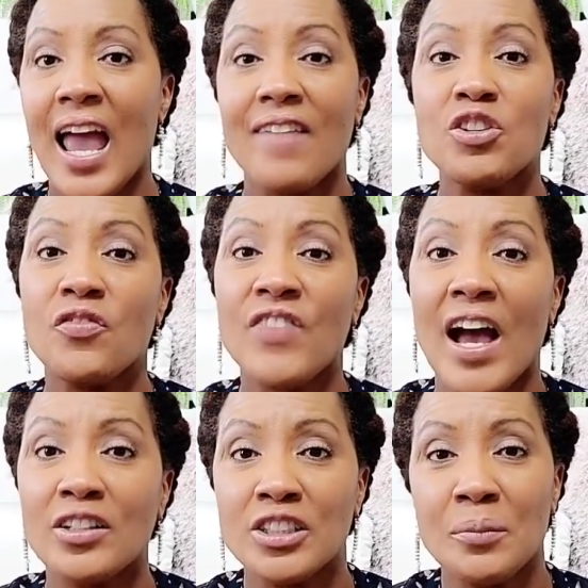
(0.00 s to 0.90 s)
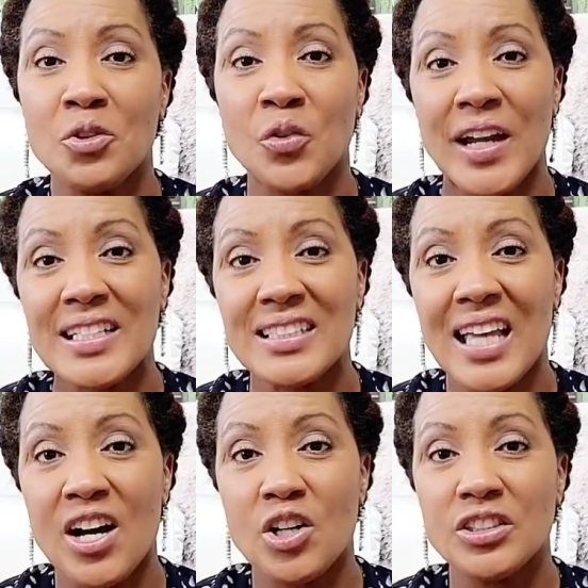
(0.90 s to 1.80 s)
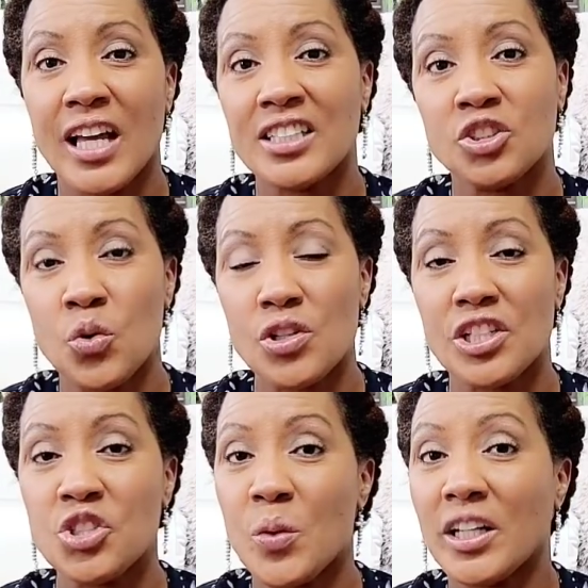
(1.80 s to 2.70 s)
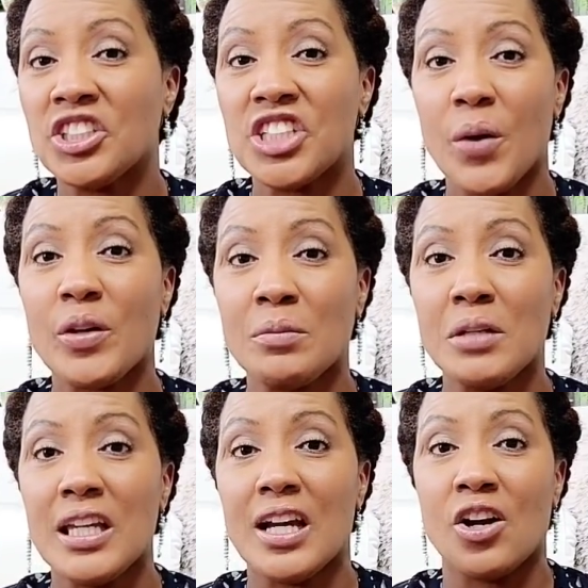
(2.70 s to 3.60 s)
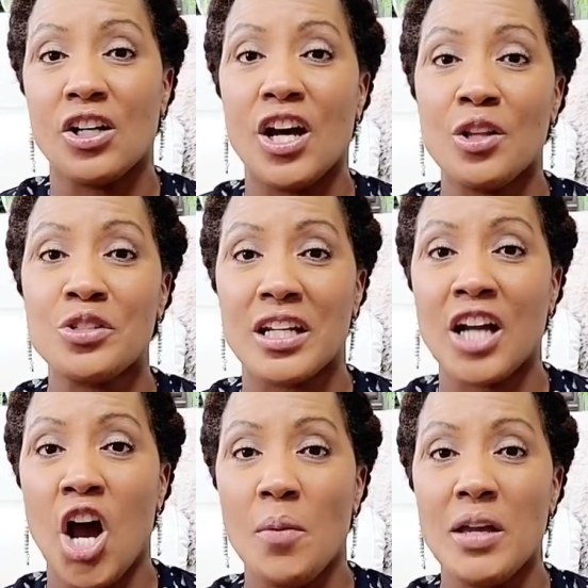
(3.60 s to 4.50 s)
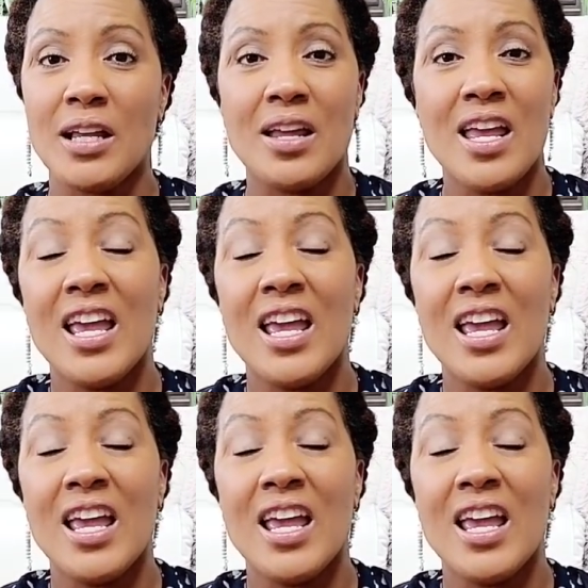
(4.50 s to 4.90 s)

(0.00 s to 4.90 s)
Have you found some great sales at stores that you want to share with me or others in a comment?